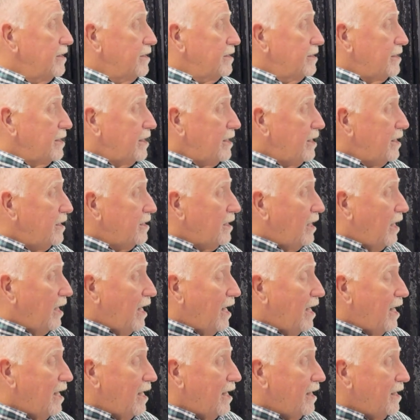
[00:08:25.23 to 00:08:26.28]
The E to
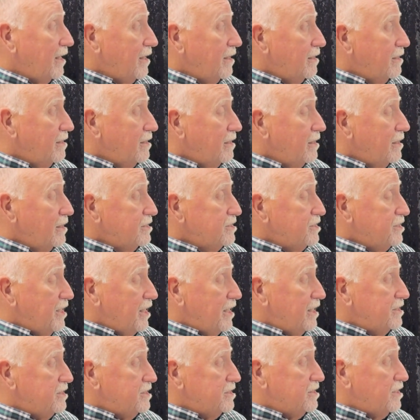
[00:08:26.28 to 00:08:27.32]
I
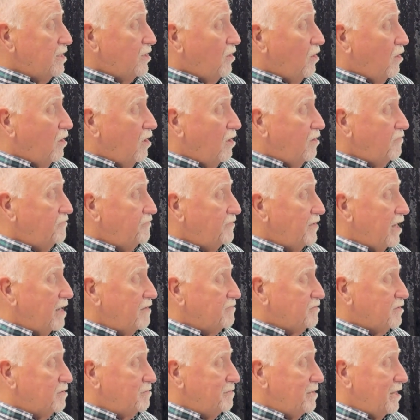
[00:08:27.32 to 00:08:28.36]
changes in all
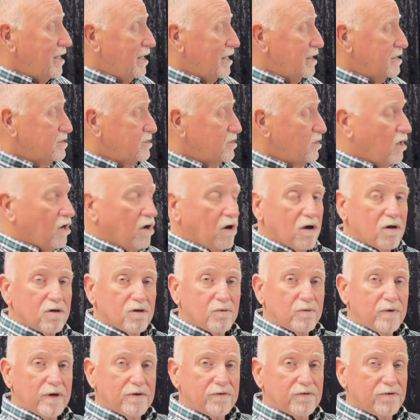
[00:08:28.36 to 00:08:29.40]
5 commands, all the
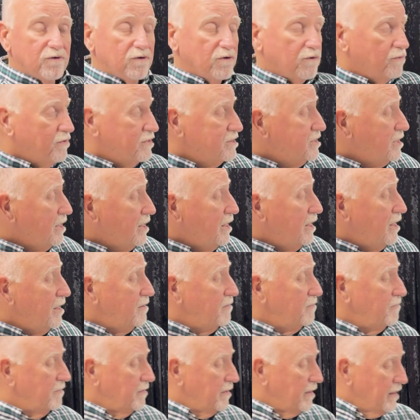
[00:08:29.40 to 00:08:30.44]
way through. Once
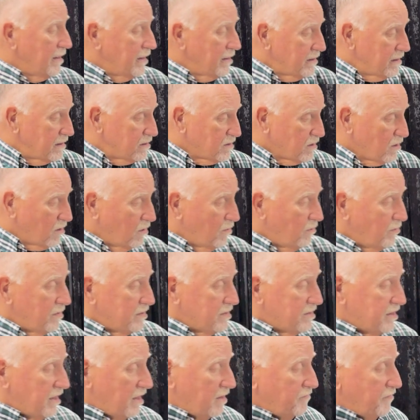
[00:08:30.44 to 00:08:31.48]
again, let's go with
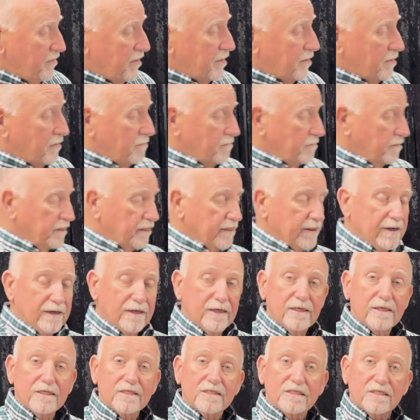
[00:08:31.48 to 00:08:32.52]
servir.
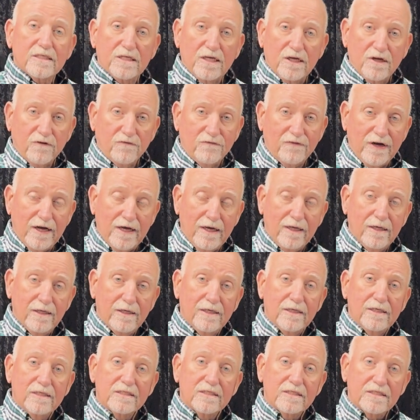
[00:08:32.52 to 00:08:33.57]
Sirva,
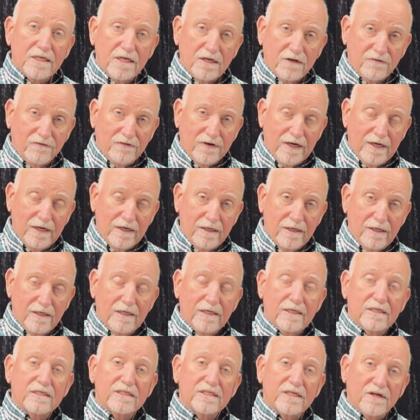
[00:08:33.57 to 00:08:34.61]
sirvan,
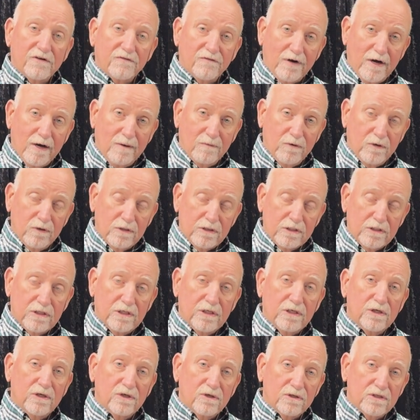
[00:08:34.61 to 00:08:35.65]
sirvamos,
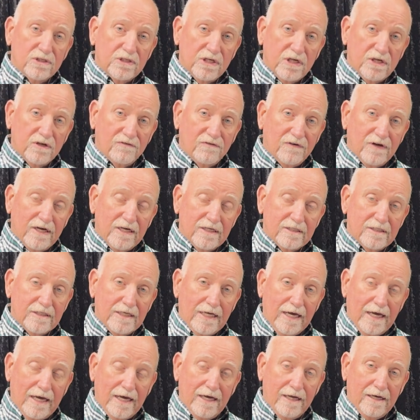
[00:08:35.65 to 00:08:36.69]
no sirvas,
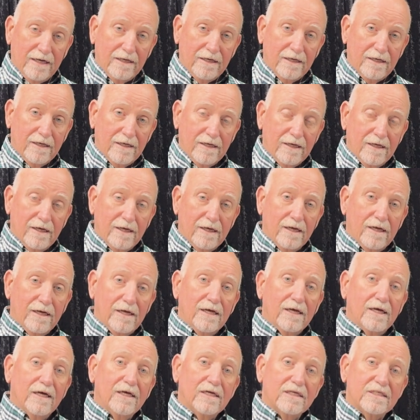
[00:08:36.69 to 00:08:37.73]
and
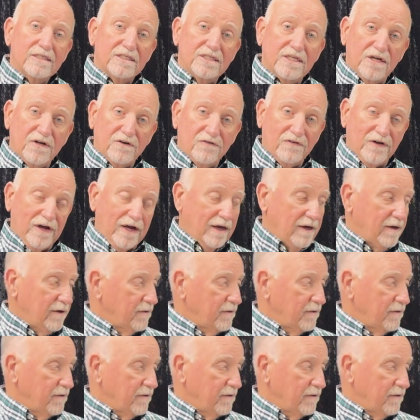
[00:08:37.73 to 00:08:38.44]
sirve.